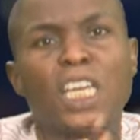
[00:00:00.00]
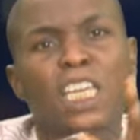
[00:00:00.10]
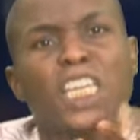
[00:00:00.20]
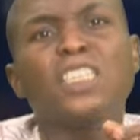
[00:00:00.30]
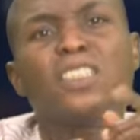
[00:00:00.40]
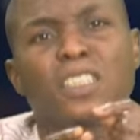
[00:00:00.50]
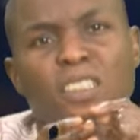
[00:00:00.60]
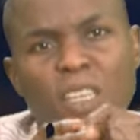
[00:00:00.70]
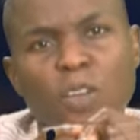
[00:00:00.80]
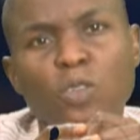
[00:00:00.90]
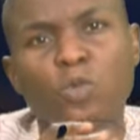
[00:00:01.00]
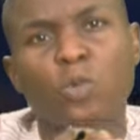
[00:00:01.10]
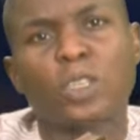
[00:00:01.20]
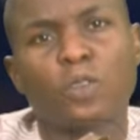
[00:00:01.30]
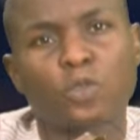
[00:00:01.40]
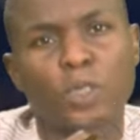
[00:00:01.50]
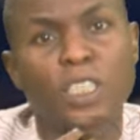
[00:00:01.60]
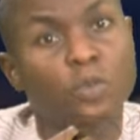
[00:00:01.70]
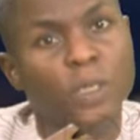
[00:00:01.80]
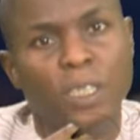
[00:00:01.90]
In the second quarter of
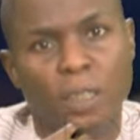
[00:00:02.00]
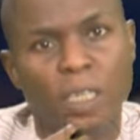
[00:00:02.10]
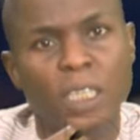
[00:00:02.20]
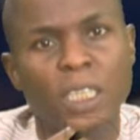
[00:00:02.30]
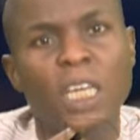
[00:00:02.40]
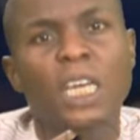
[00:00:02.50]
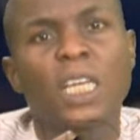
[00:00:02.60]
2023,